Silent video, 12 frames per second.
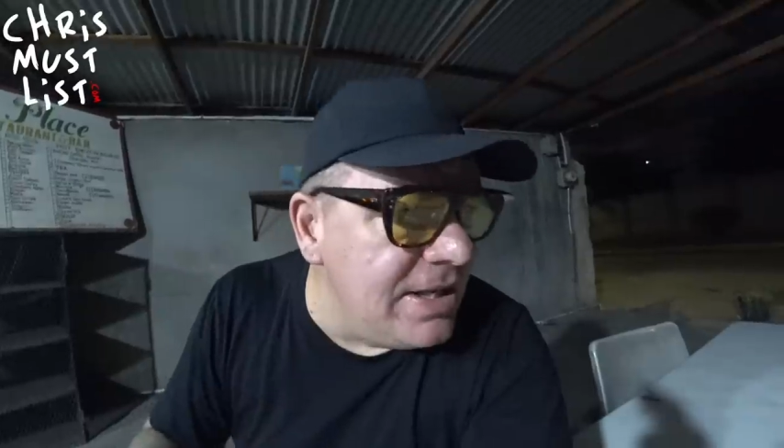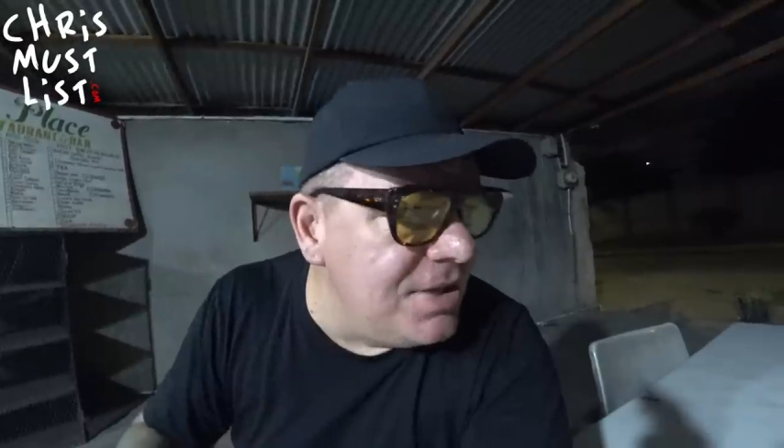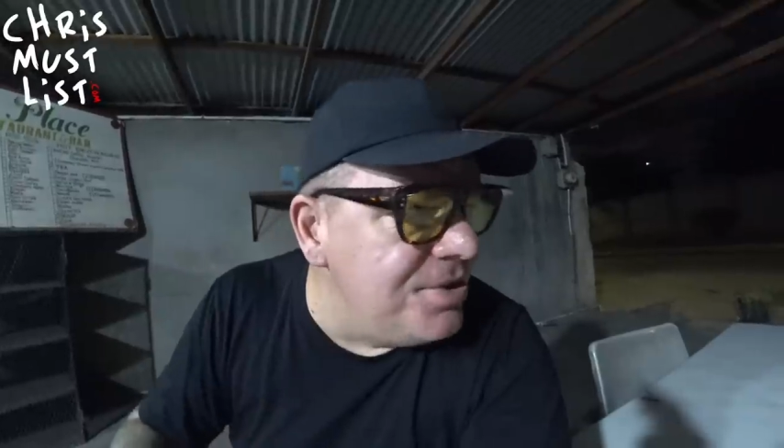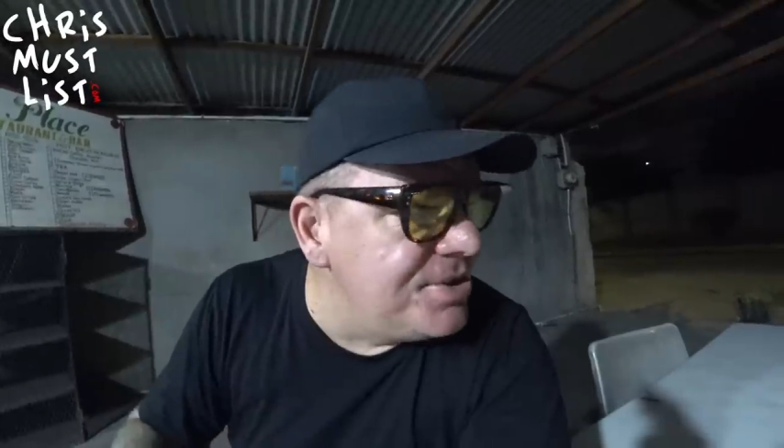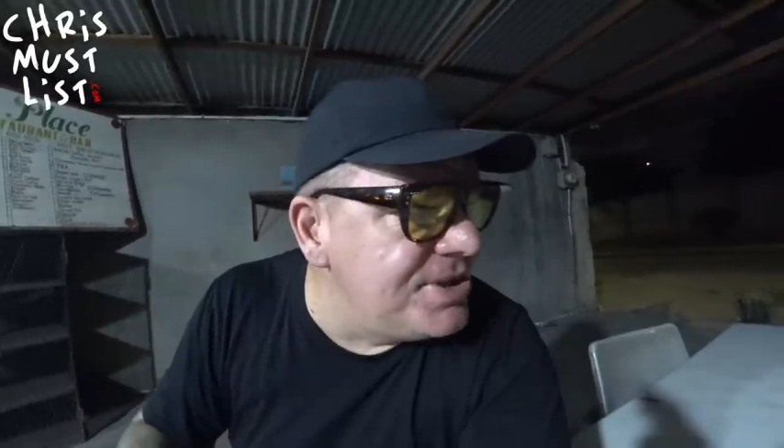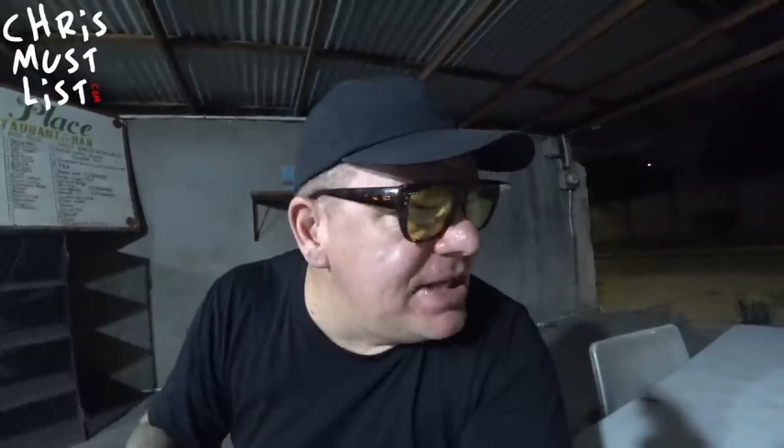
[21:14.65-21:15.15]
you're
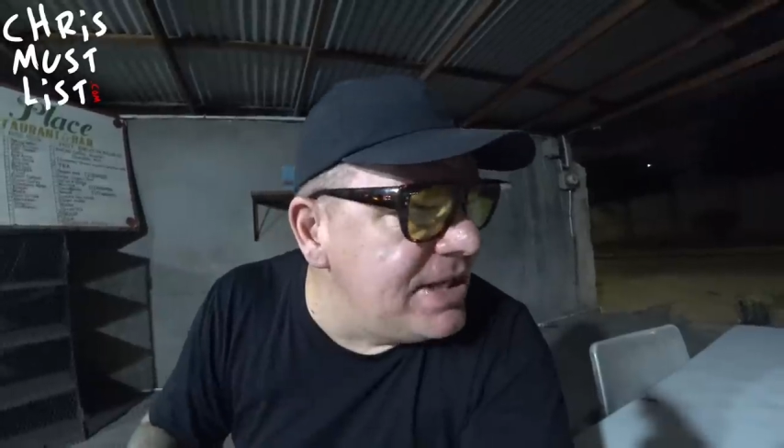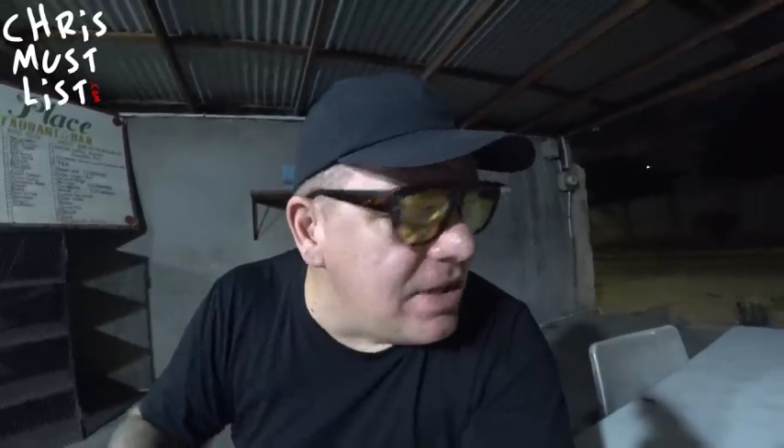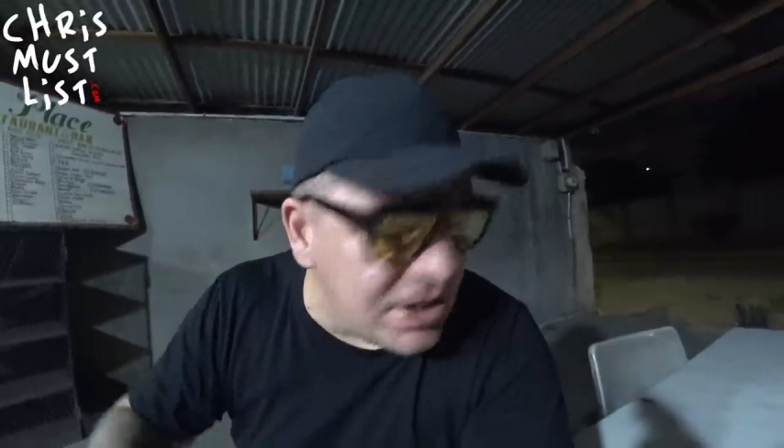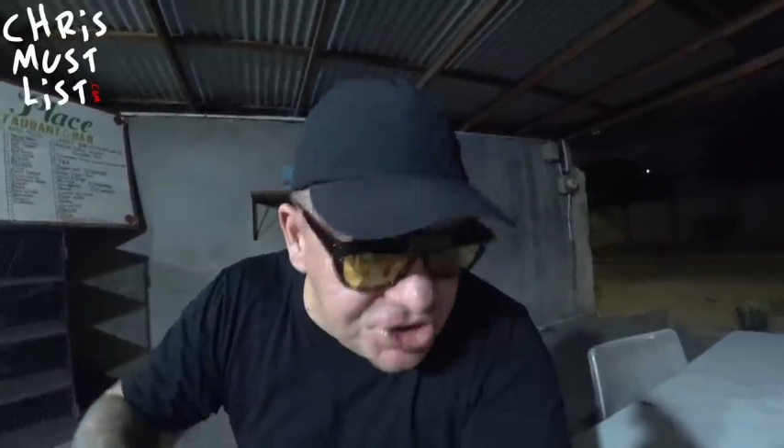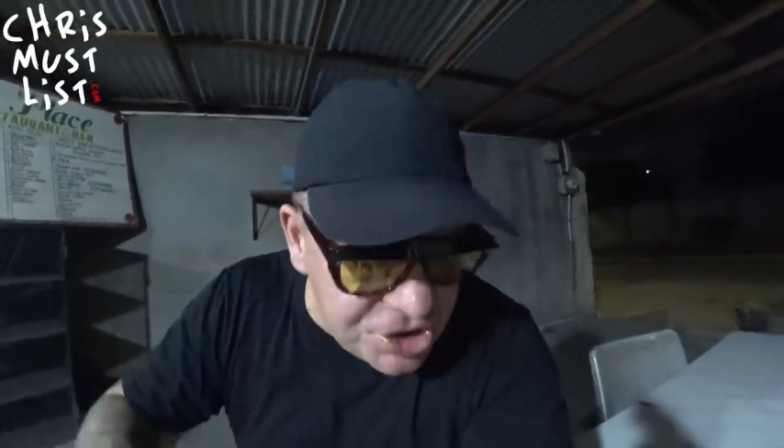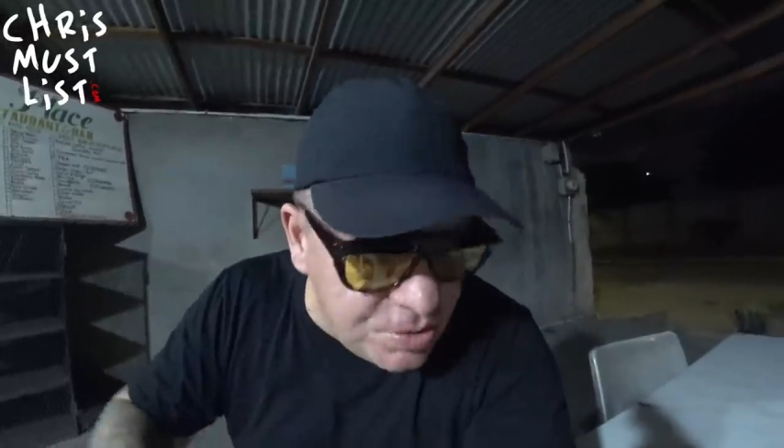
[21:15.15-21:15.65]
sitting here. I
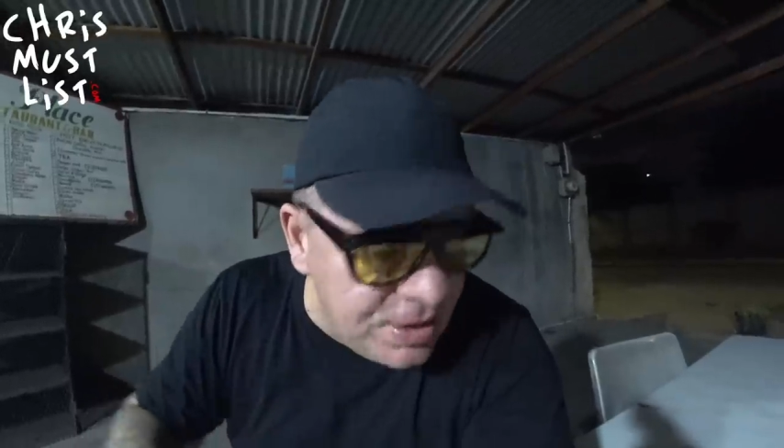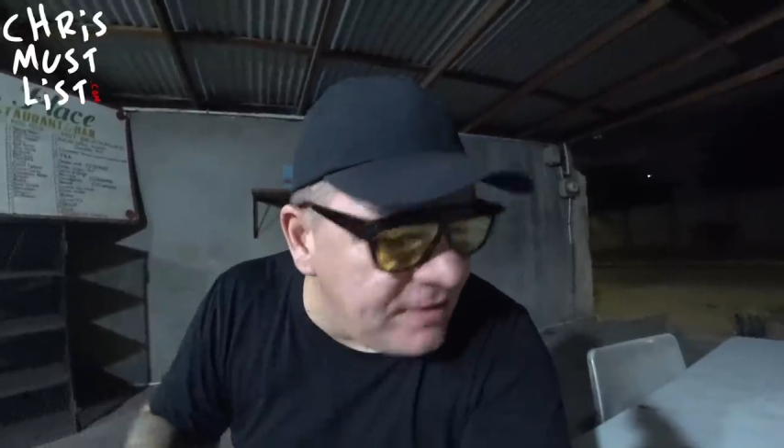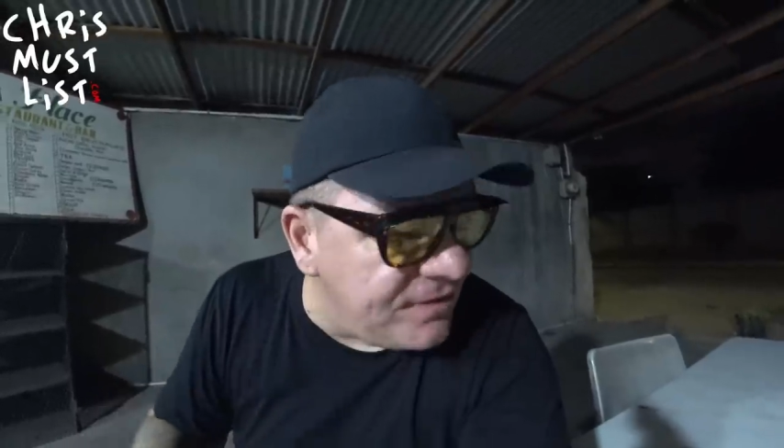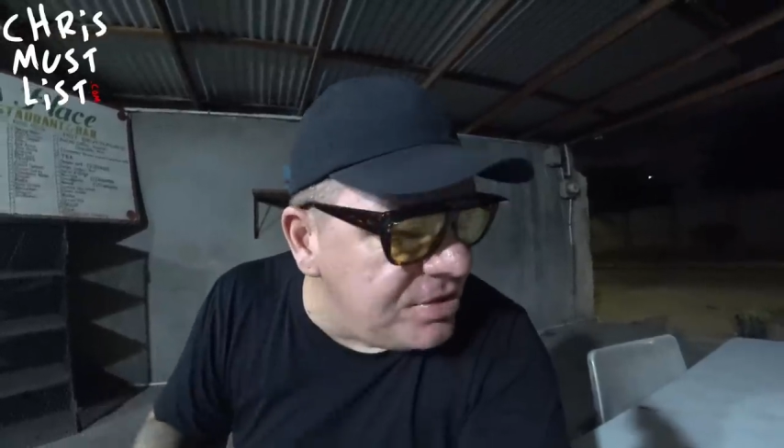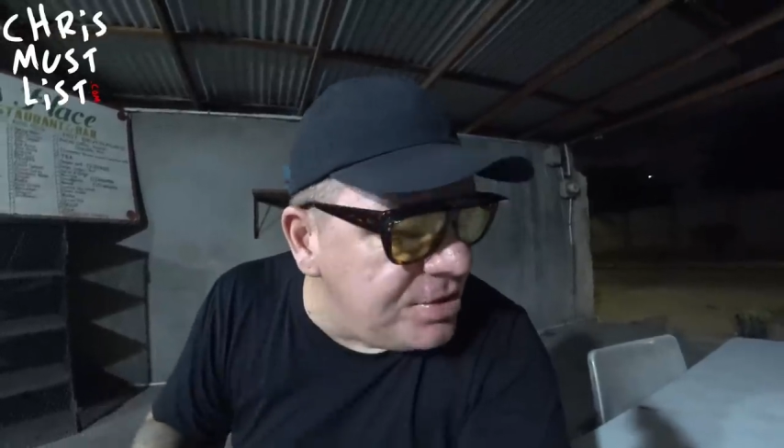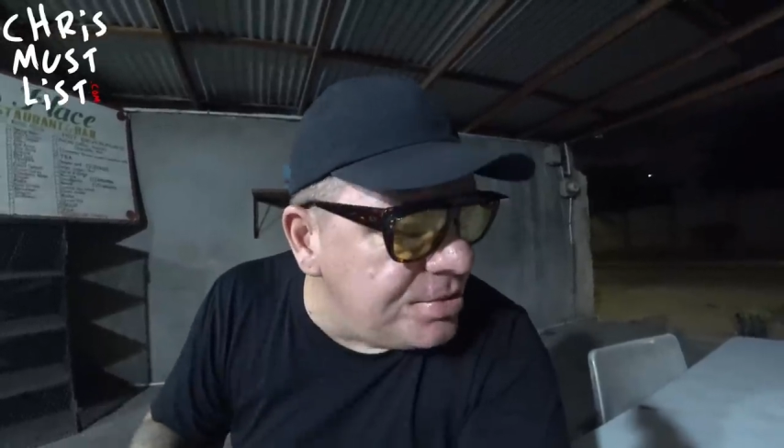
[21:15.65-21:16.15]
should have waited for
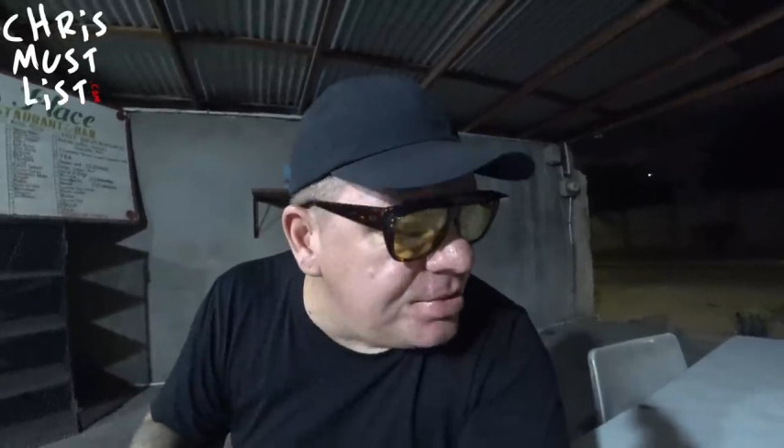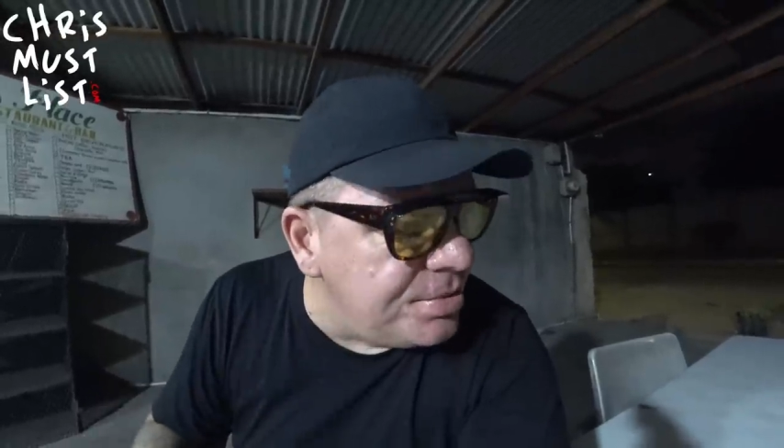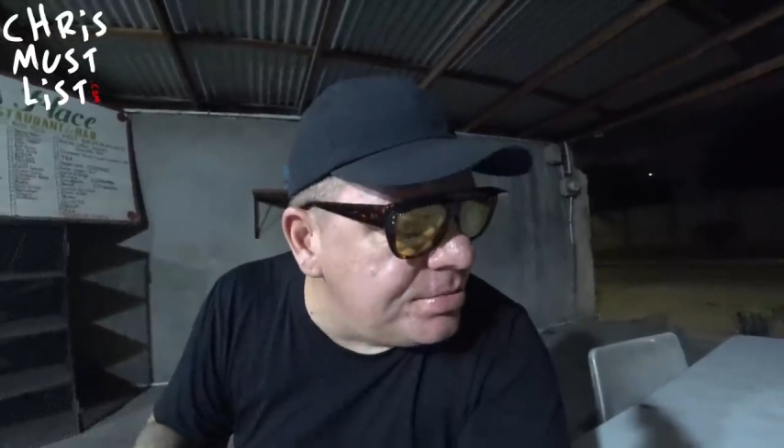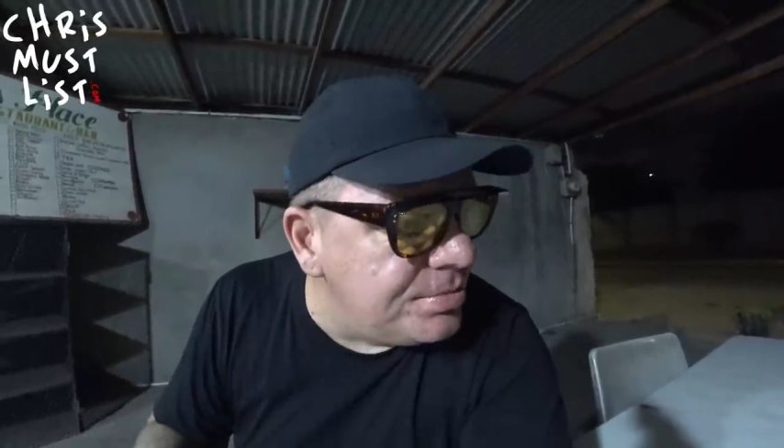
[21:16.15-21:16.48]
you.